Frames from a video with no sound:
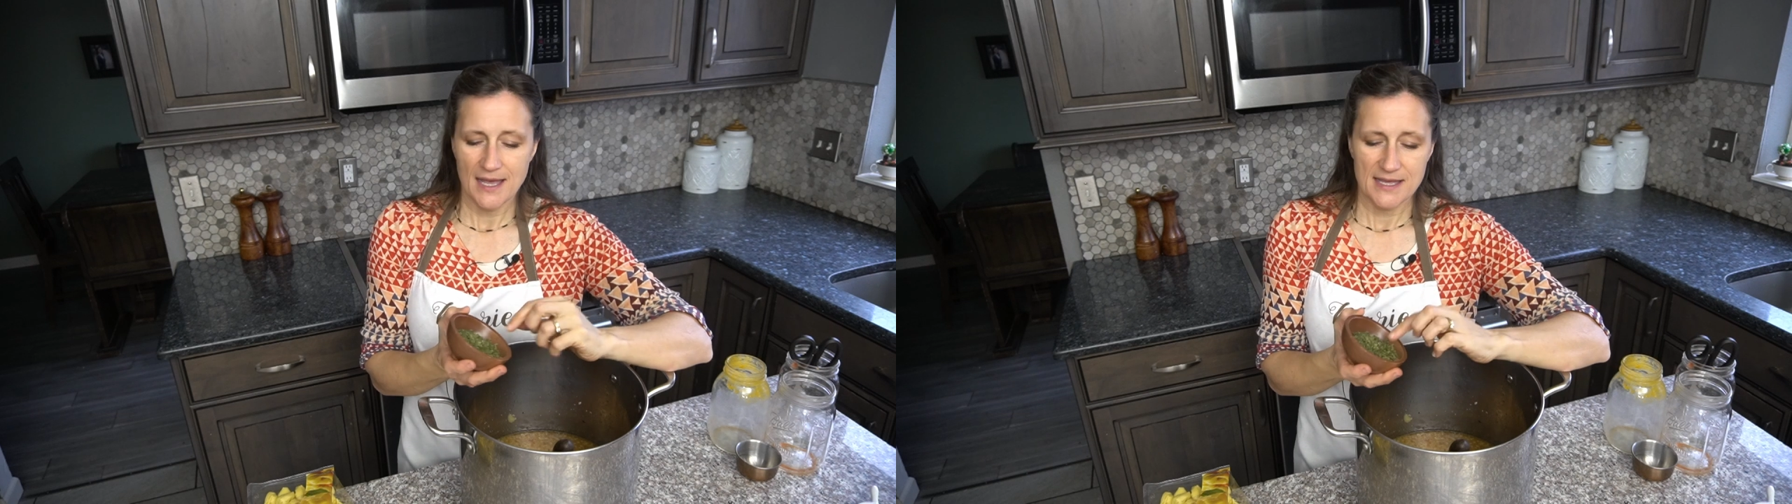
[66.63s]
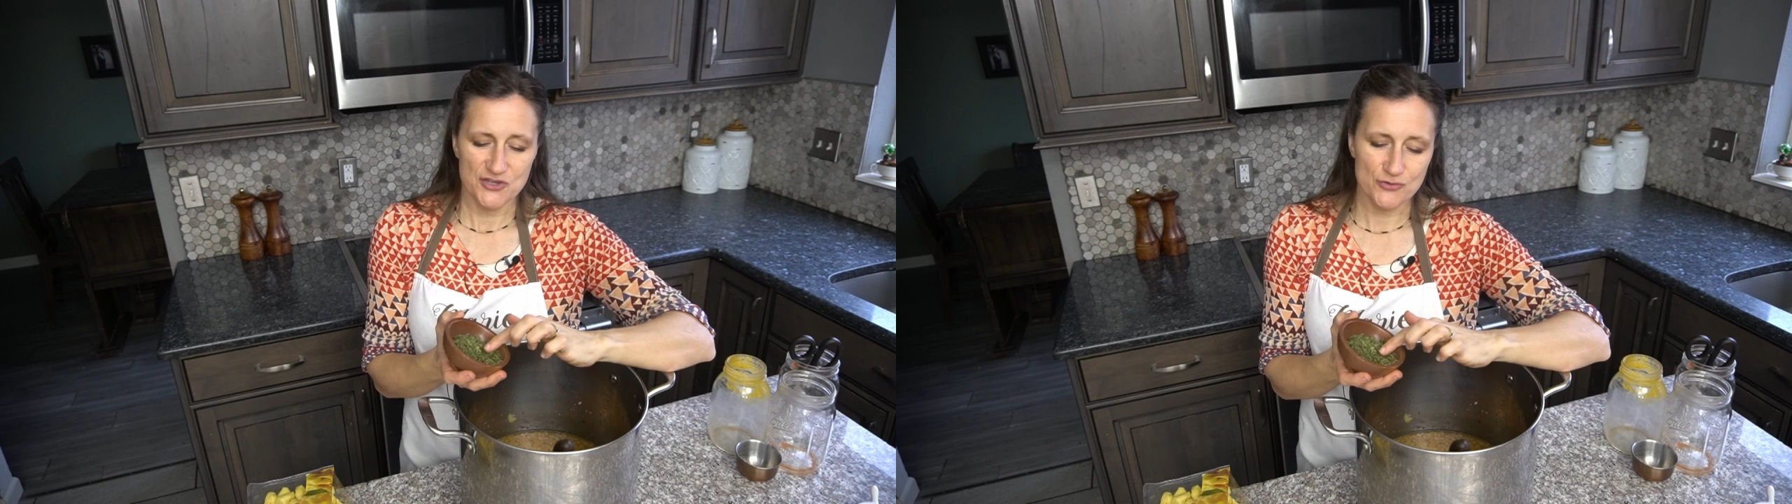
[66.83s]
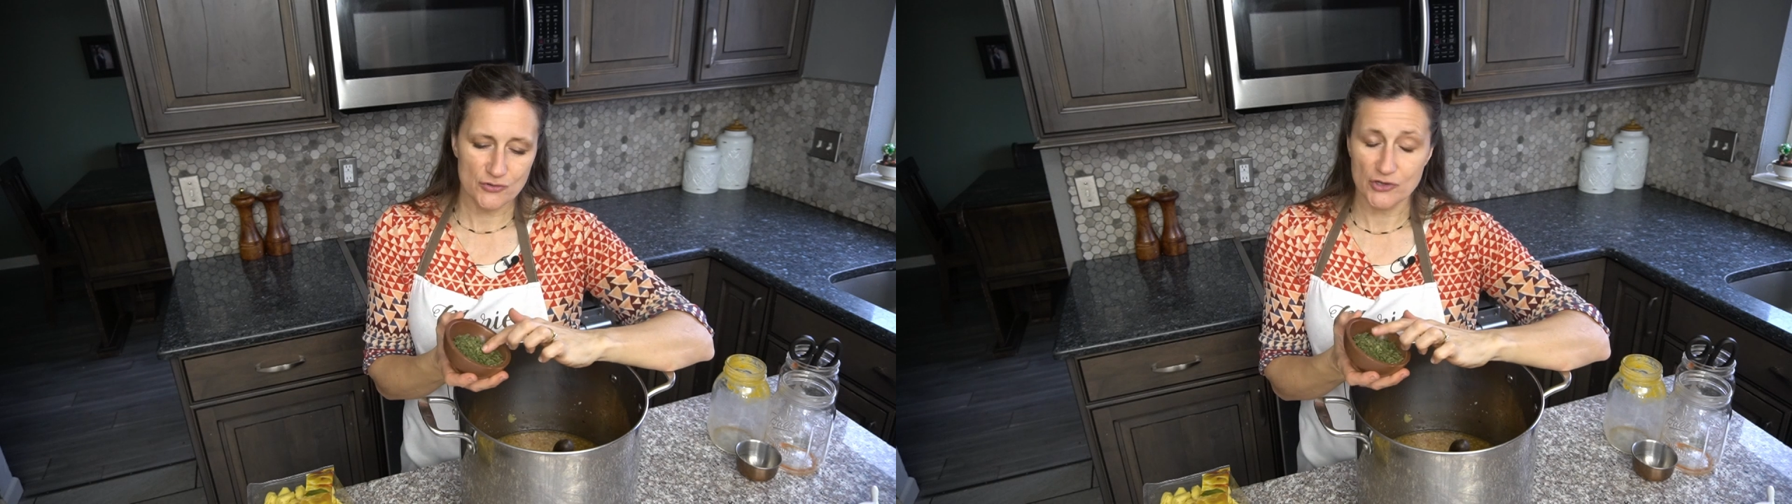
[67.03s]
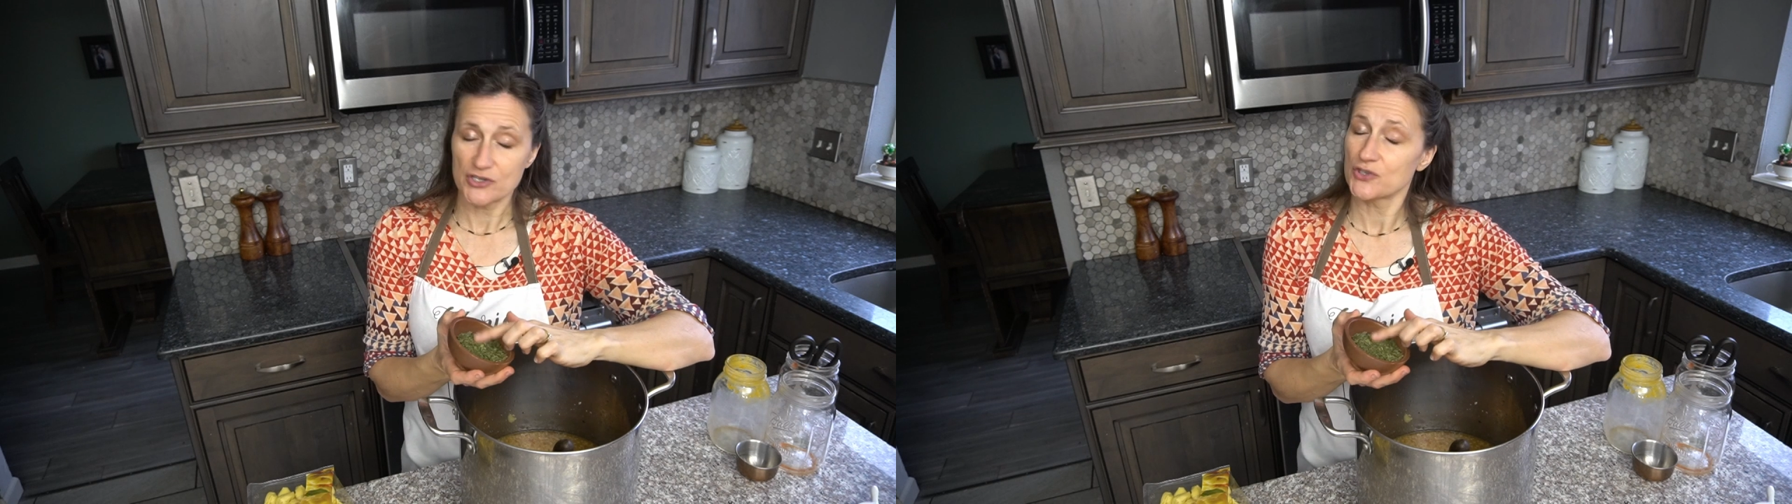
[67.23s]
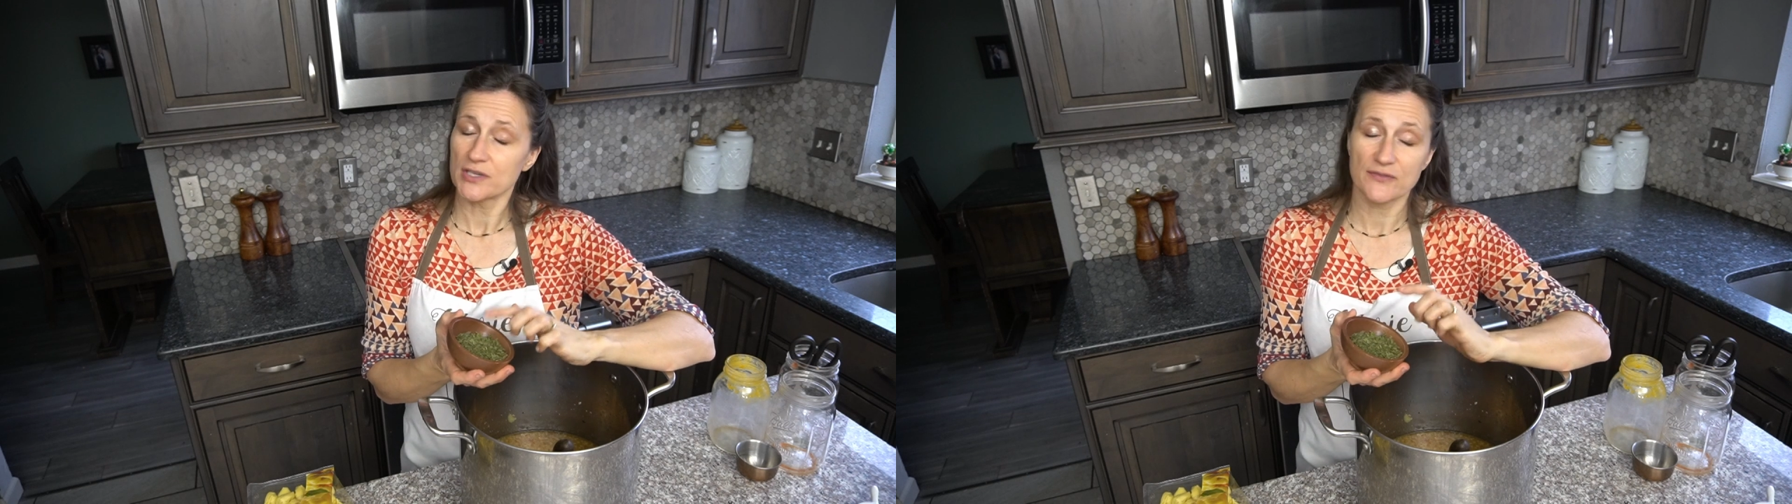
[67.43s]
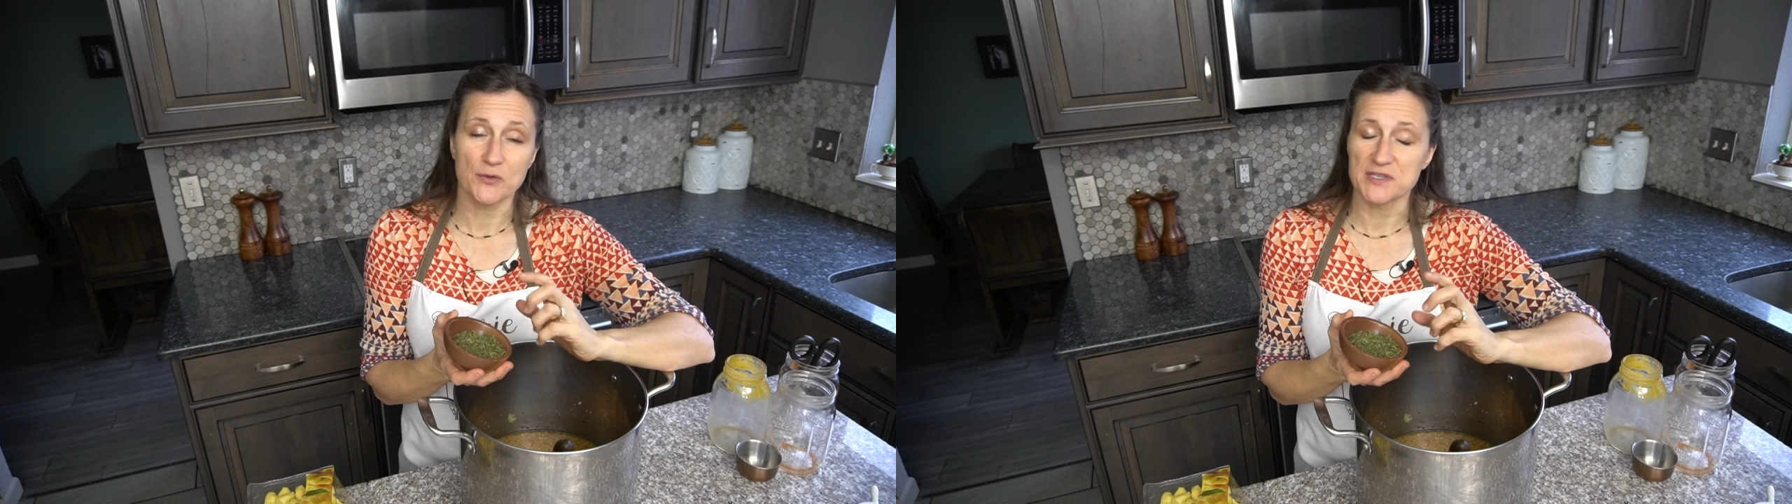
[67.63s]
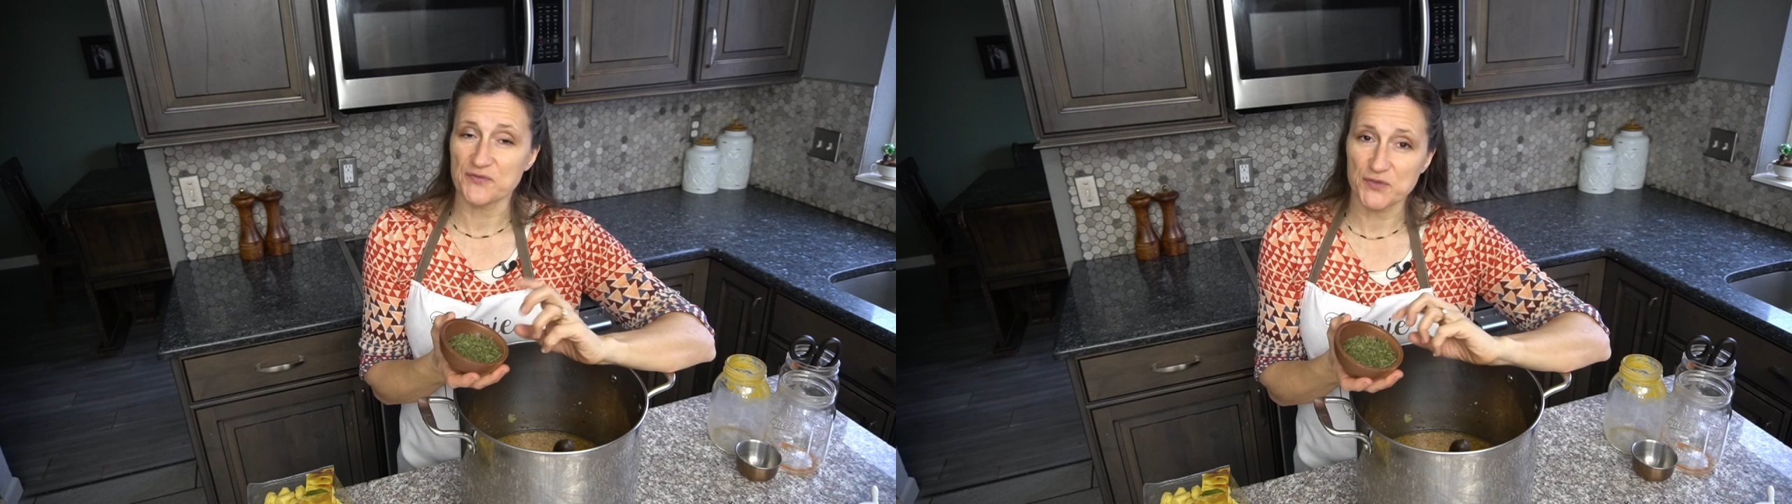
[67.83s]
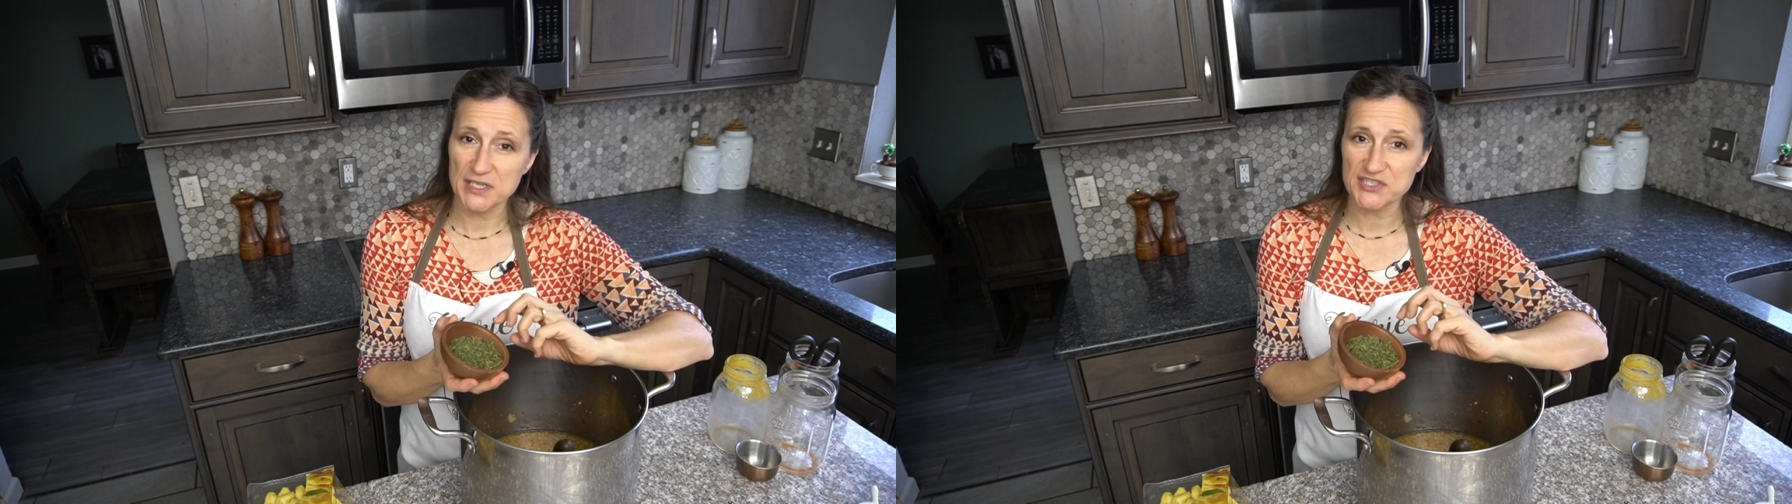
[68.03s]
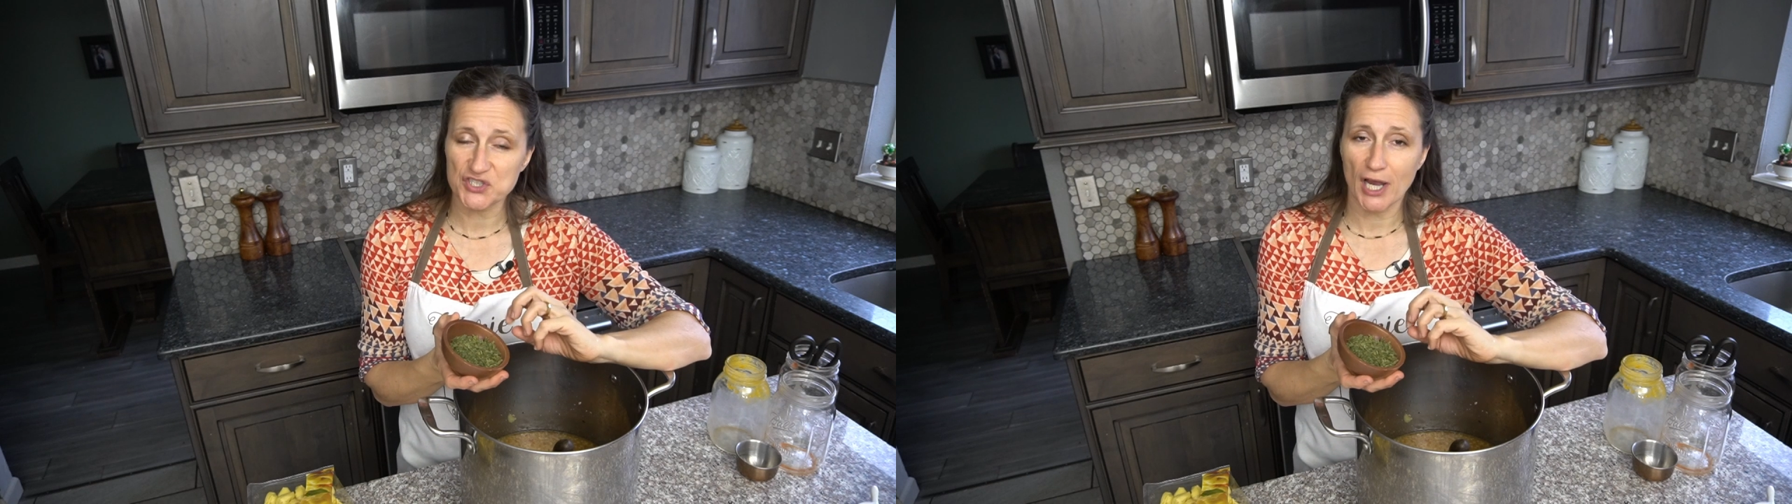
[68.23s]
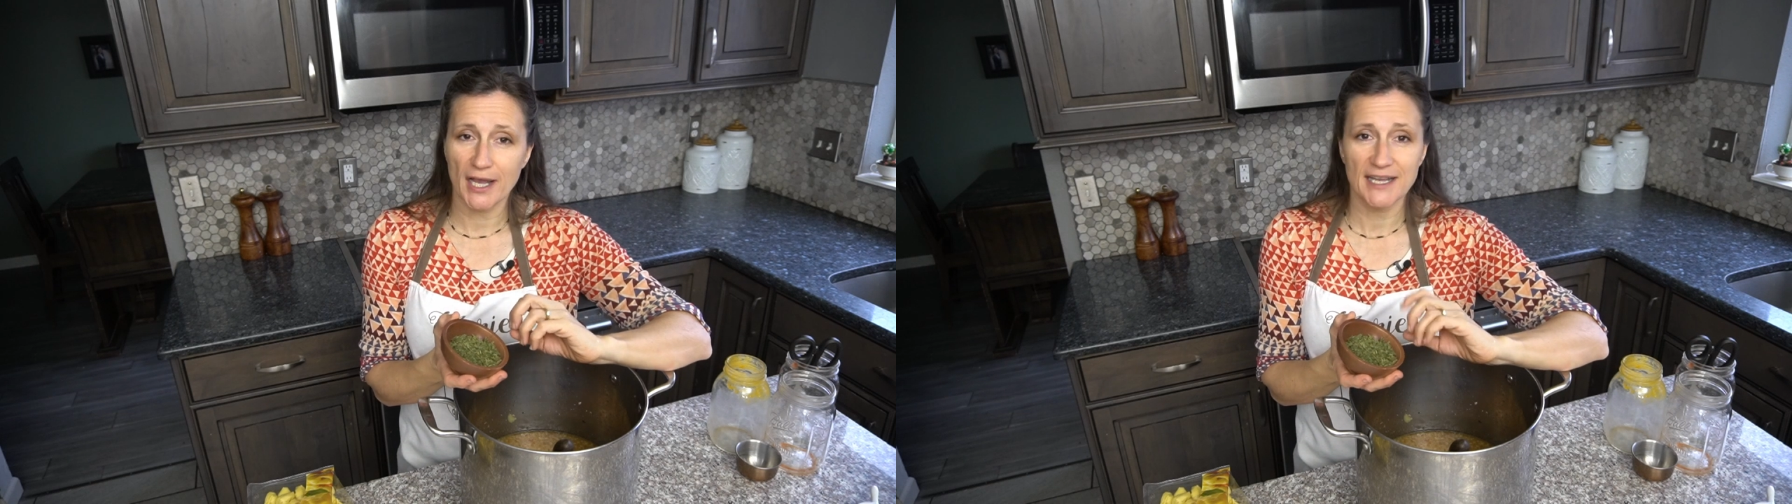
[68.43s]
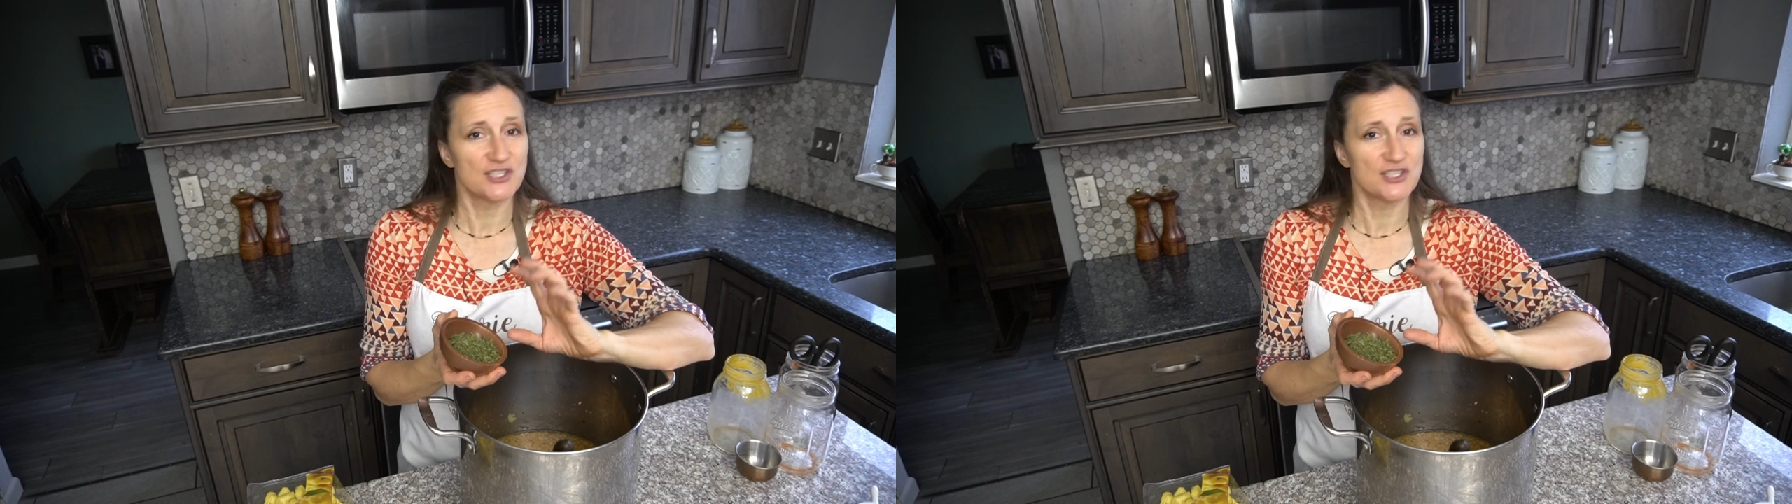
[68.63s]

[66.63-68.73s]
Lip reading: You could do it if it was freeze-dried,